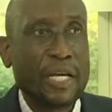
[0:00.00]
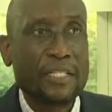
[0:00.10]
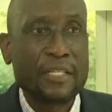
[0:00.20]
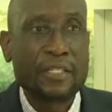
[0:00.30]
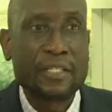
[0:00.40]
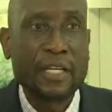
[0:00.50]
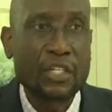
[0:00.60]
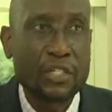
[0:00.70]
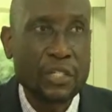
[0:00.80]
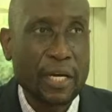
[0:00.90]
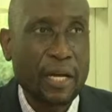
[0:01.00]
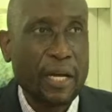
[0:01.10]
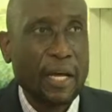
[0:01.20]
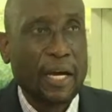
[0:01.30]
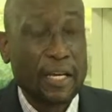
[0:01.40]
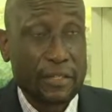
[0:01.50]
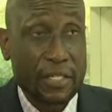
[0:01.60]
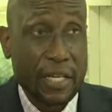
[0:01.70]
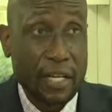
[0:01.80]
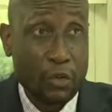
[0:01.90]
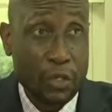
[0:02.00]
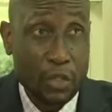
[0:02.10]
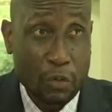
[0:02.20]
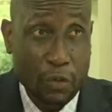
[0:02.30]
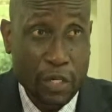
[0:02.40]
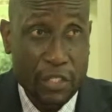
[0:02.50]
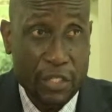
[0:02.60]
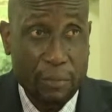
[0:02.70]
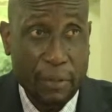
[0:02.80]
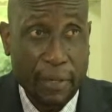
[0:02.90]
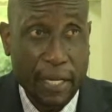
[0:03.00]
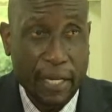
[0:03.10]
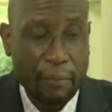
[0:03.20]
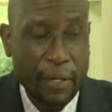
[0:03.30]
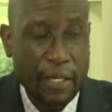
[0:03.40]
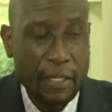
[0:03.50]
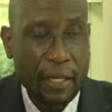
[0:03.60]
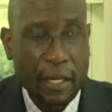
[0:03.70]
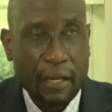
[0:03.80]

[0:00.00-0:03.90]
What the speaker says: As I sell a share, I sell a unit of ownership in my company,